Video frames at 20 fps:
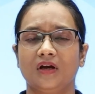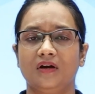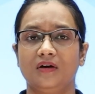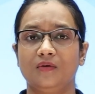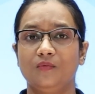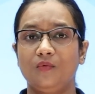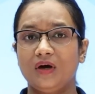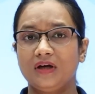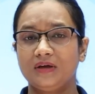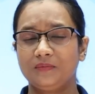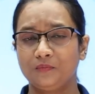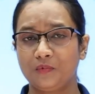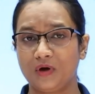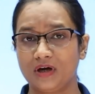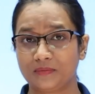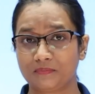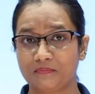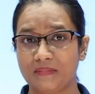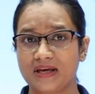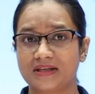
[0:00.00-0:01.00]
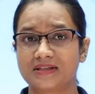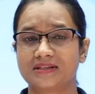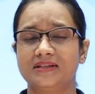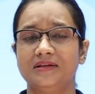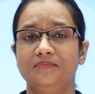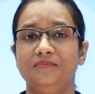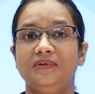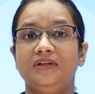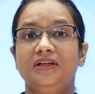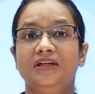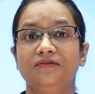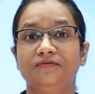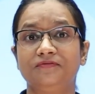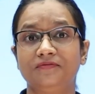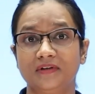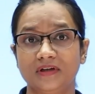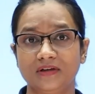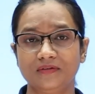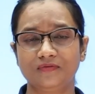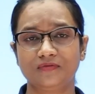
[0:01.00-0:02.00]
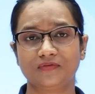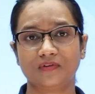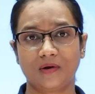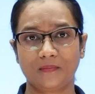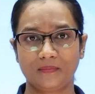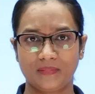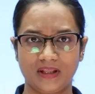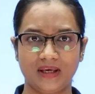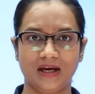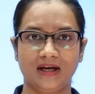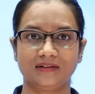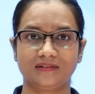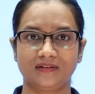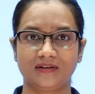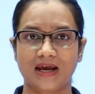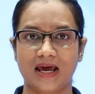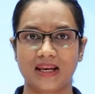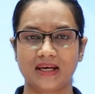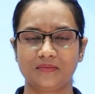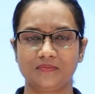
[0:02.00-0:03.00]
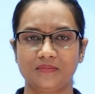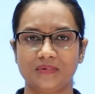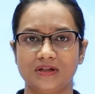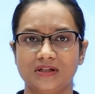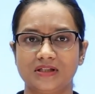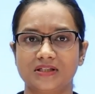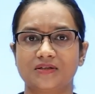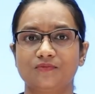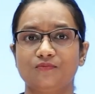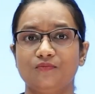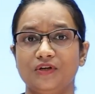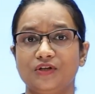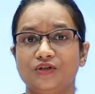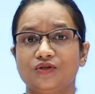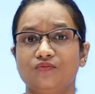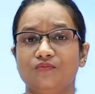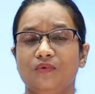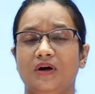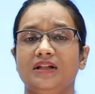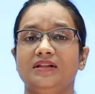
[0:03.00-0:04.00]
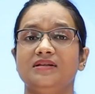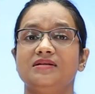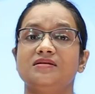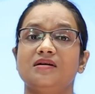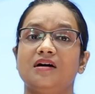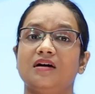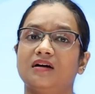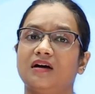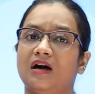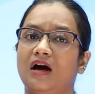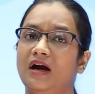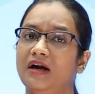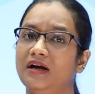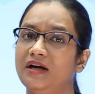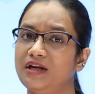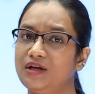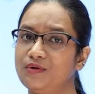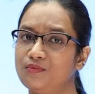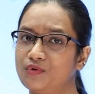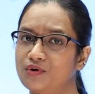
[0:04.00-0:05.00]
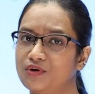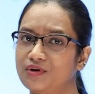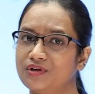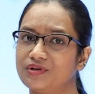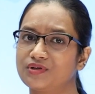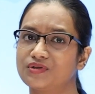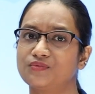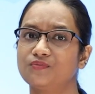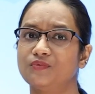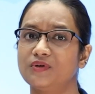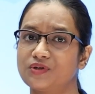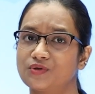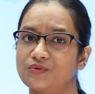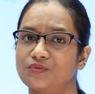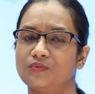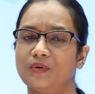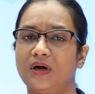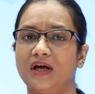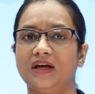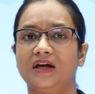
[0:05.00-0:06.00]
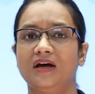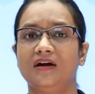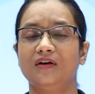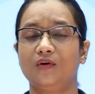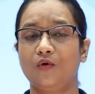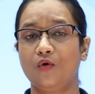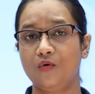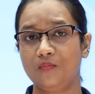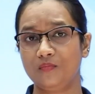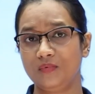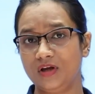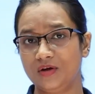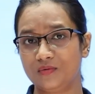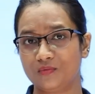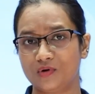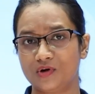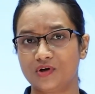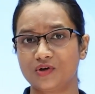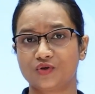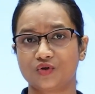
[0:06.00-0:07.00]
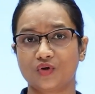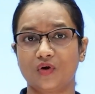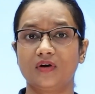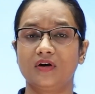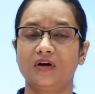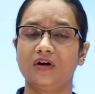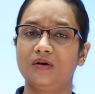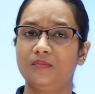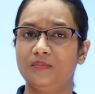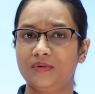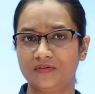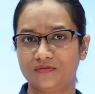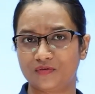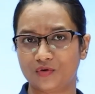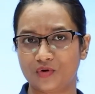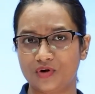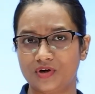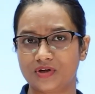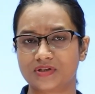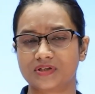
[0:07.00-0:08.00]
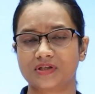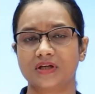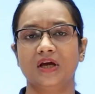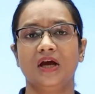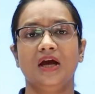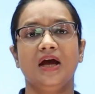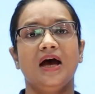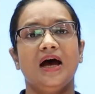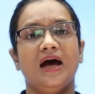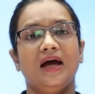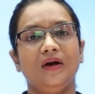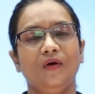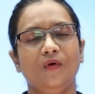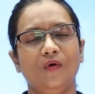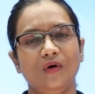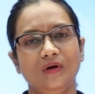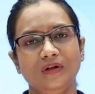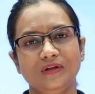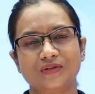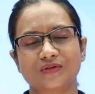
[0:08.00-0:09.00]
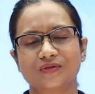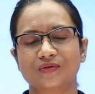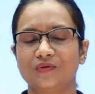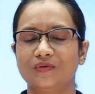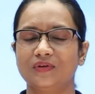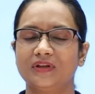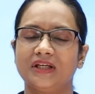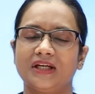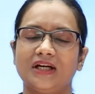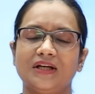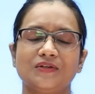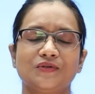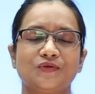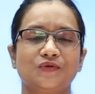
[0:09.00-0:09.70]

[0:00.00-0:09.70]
what makes them different from the other animals, which ones are carnivores, which one are omnivores or herbivores. And also there are